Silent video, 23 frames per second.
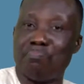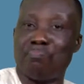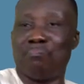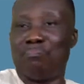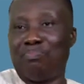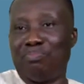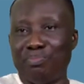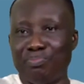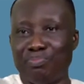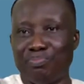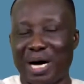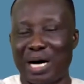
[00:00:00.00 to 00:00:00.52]

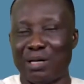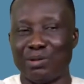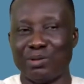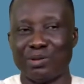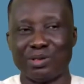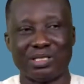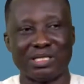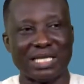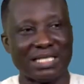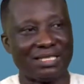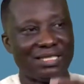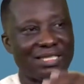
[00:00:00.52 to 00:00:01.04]
bounce
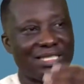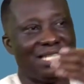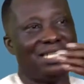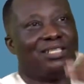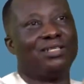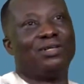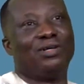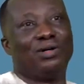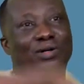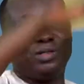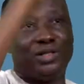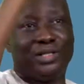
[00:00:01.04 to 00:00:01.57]
that thing
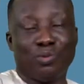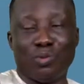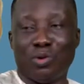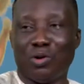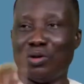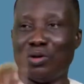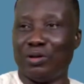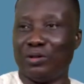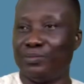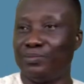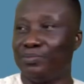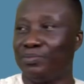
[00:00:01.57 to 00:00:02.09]
on the
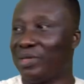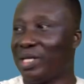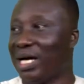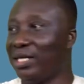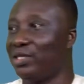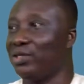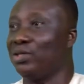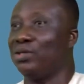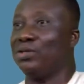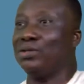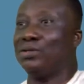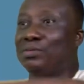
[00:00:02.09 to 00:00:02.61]
wall and
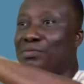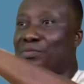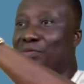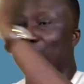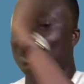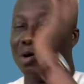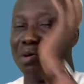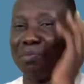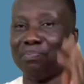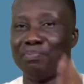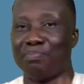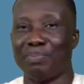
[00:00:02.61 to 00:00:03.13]
your
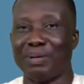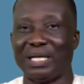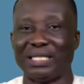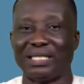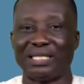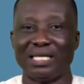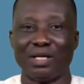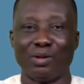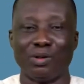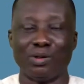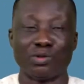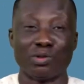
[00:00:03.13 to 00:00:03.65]
partner
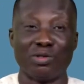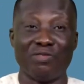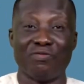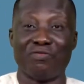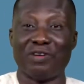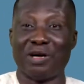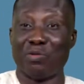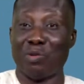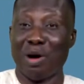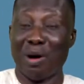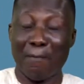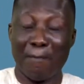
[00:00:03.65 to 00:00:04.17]
also. In
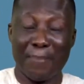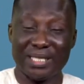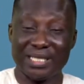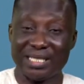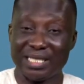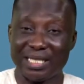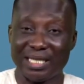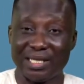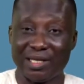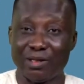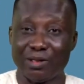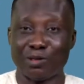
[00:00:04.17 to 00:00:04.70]
fact, one person
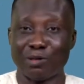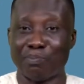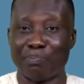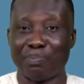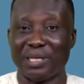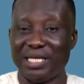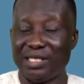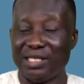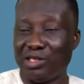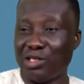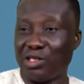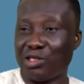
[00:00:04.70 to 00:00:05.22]
can also
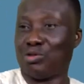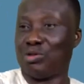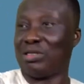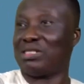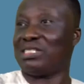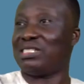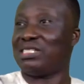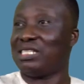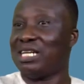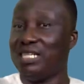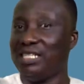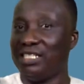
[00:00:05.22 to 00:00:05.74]
play just to
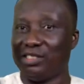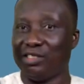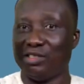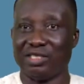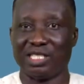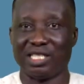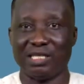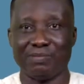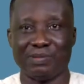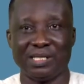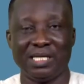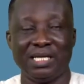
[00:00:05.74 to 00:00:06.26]
exercise. Just
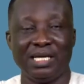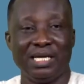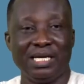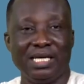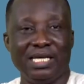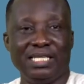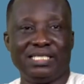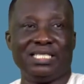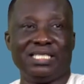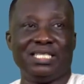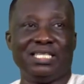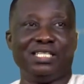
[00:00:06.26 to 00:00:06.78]
keep
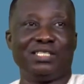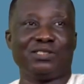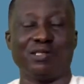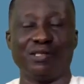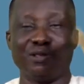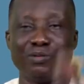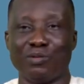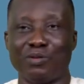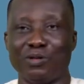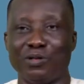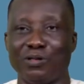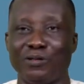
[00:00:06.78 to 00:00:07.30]
hitting it on the
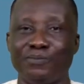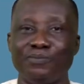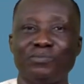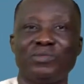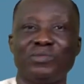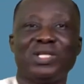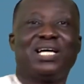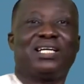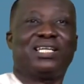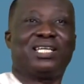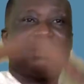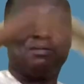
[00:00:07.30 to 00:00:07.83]
wall
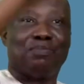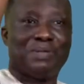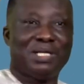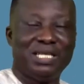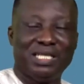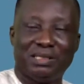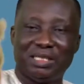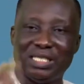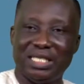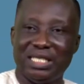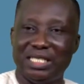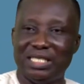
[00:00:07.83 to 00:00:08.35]
and keep
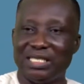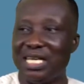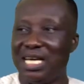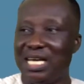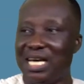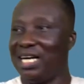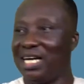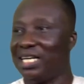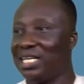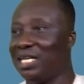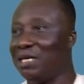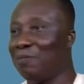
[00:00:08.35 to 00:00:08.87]
hitting it
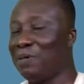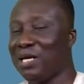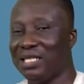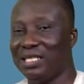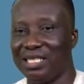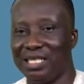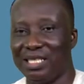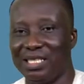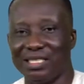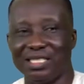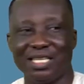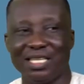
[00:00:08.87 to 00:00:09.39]
and keep hitting
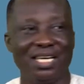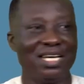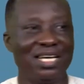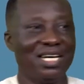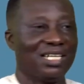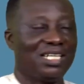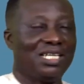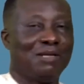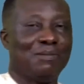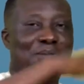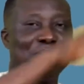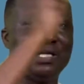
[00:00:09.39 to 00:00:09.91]
it and
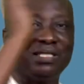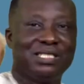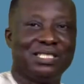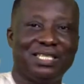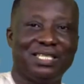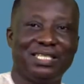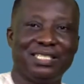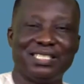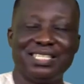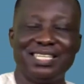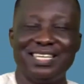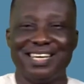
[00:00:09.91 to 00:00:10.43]
keep hitting
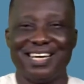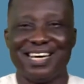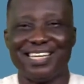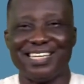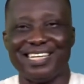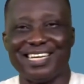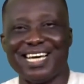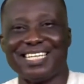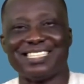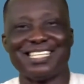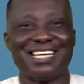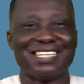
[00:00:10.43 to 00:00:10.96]
it, and
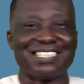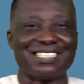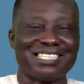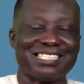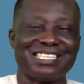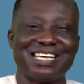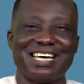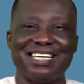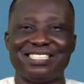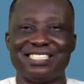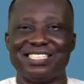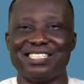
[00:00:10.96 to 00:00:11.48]
that
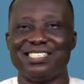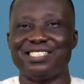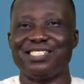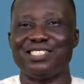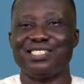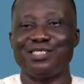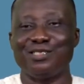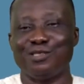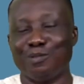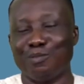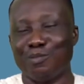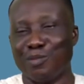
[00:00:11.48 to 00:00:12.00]
exercises
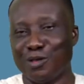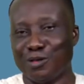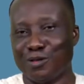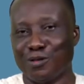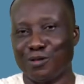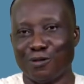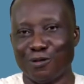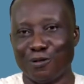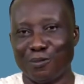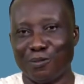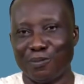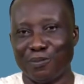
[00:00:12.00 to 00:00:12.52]
your muscle
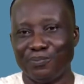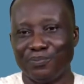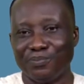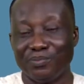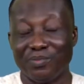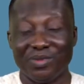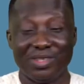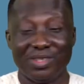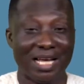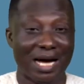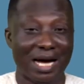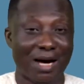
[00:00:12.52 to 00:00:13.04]
group.
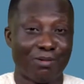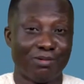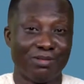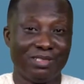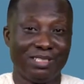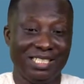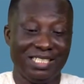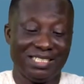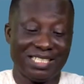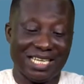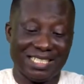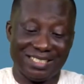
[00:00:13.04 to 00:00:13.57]
Now,
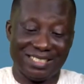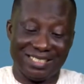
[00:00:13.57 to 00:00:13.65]
these are